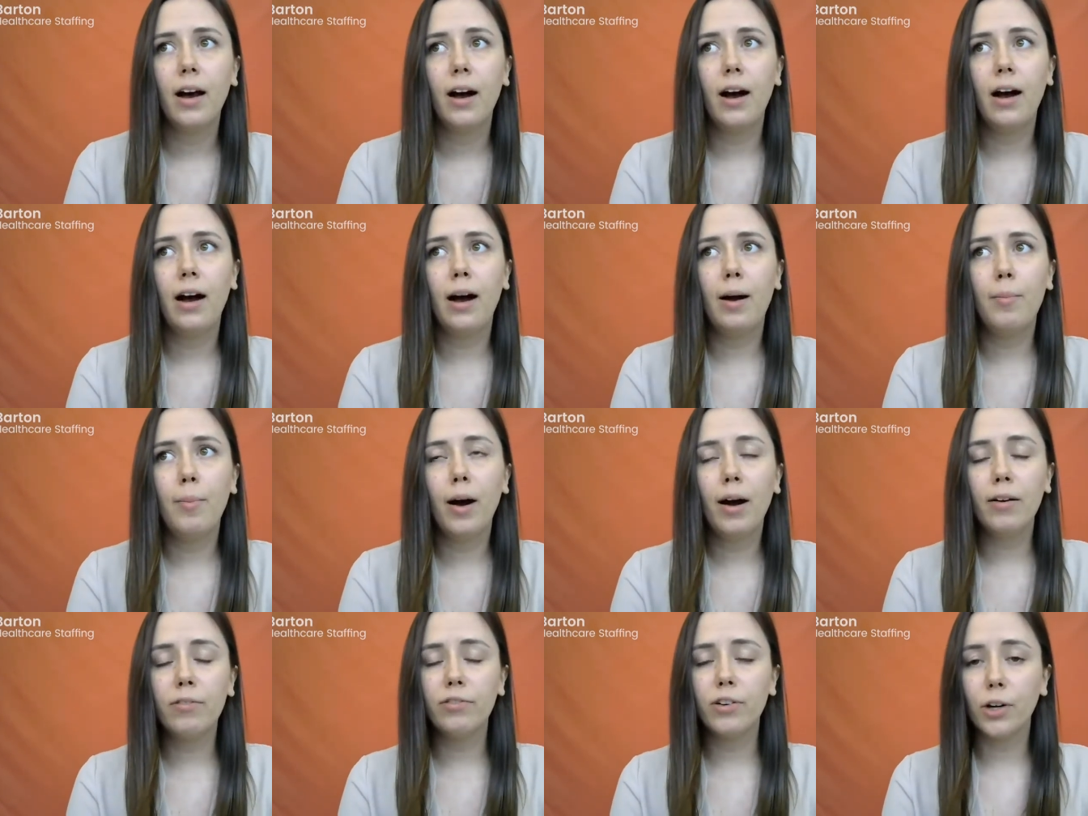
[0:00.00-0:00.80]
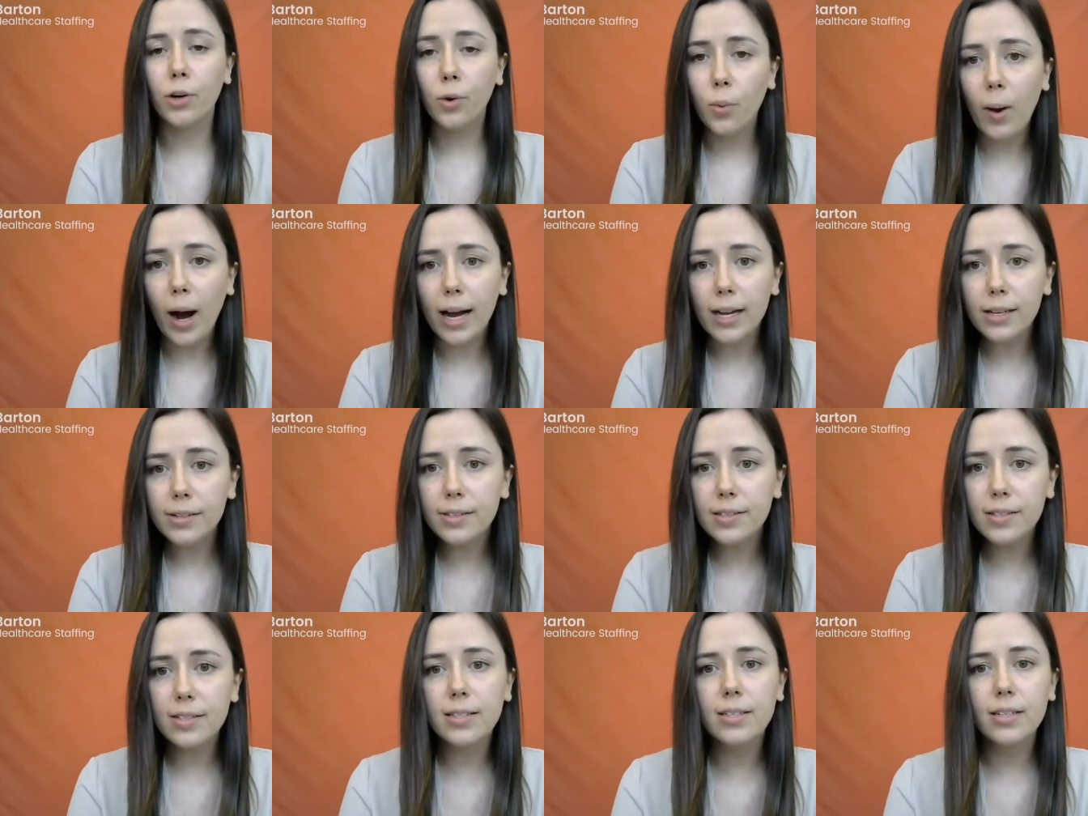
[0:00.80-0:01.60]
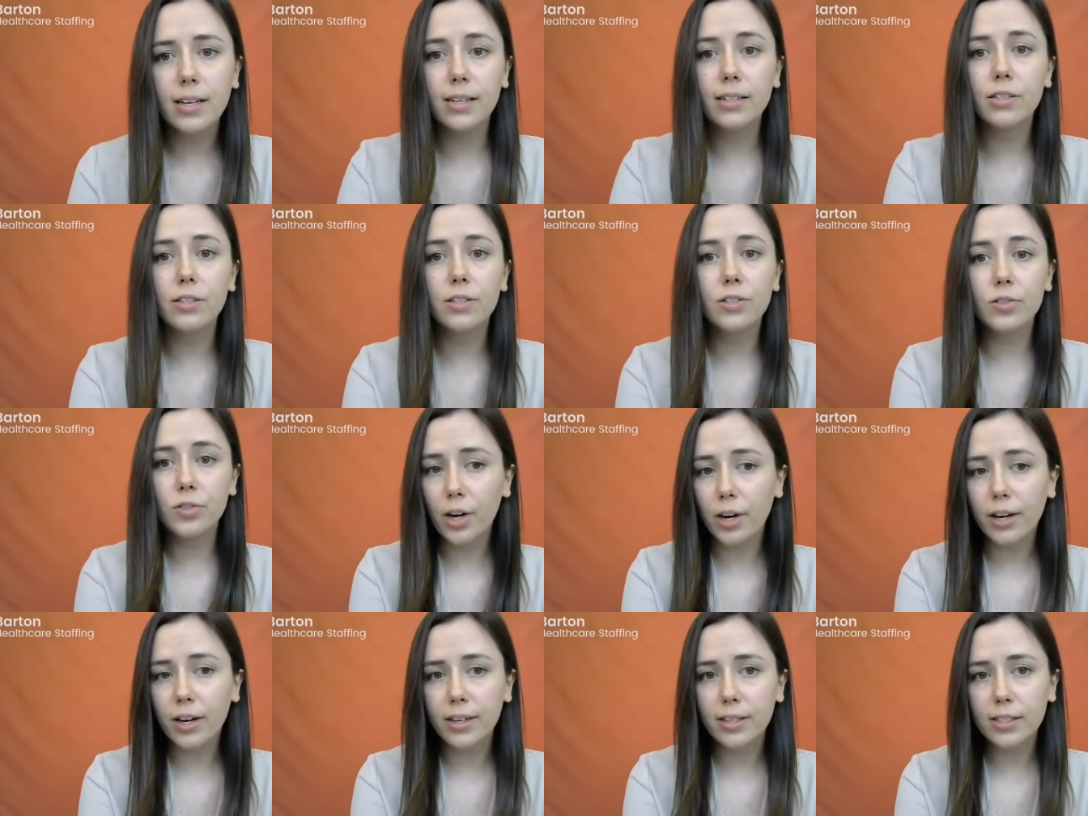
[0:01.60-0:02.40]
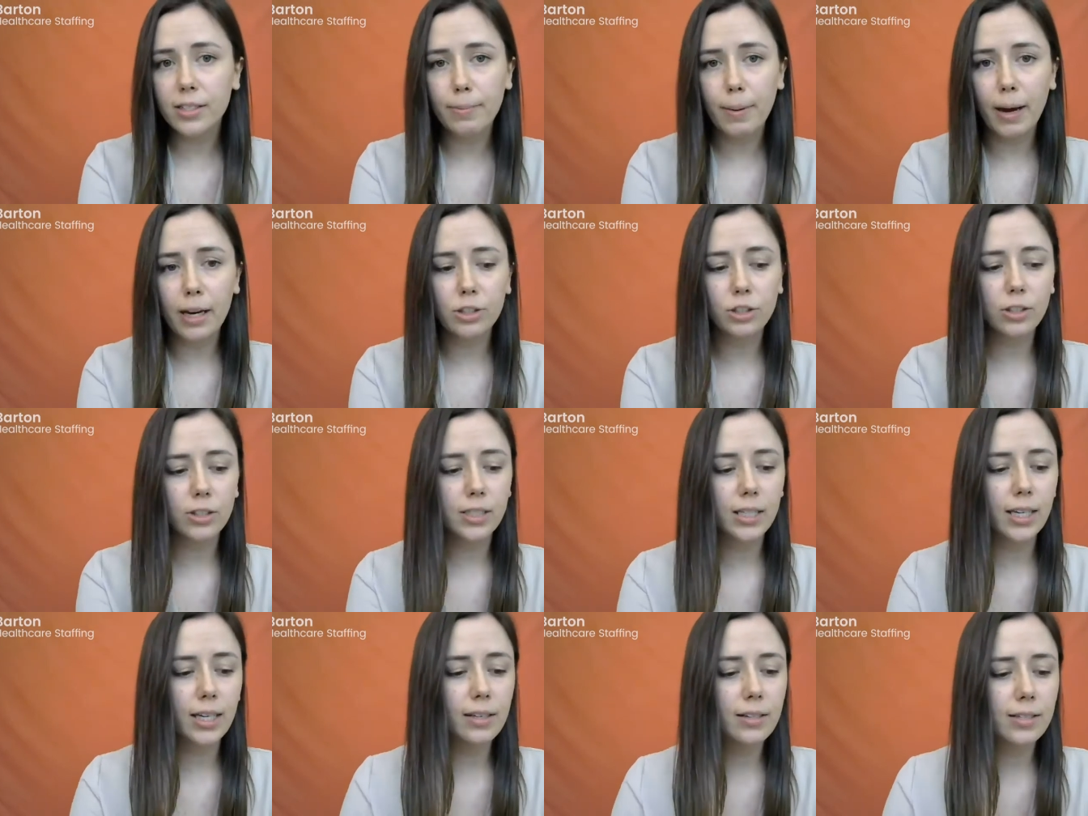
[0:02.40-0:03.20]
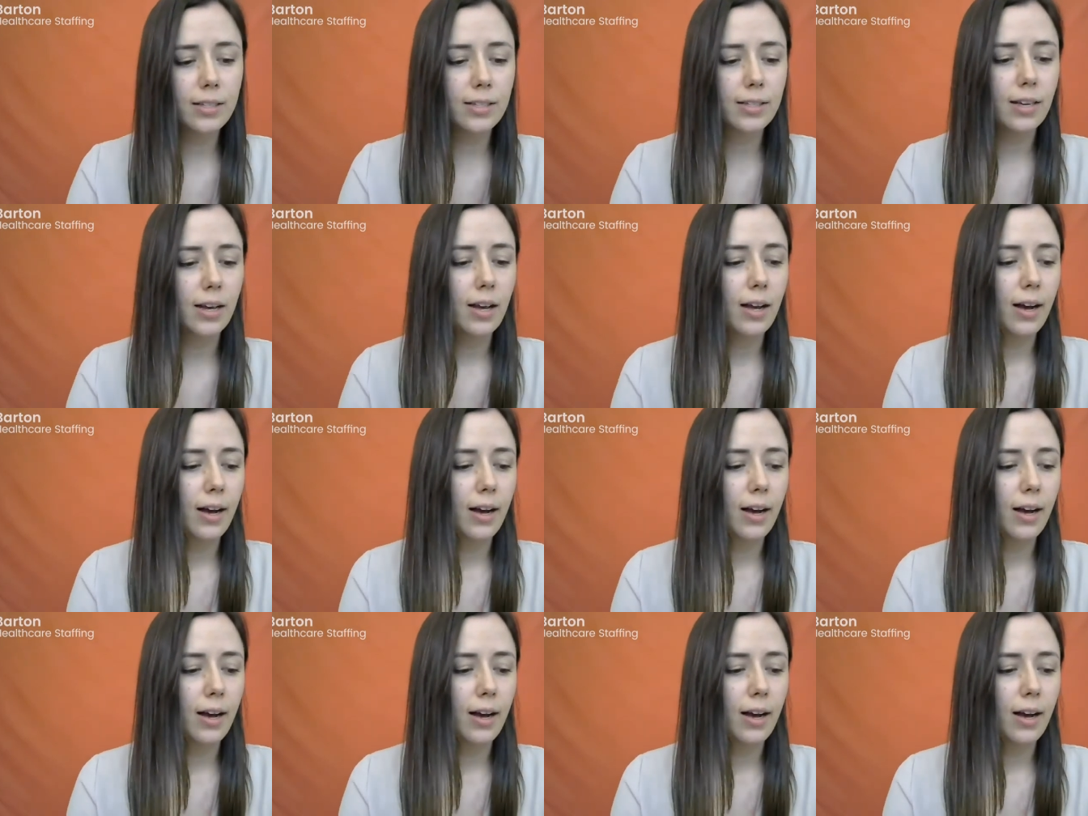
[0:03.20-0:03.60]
of requests in certain specialties.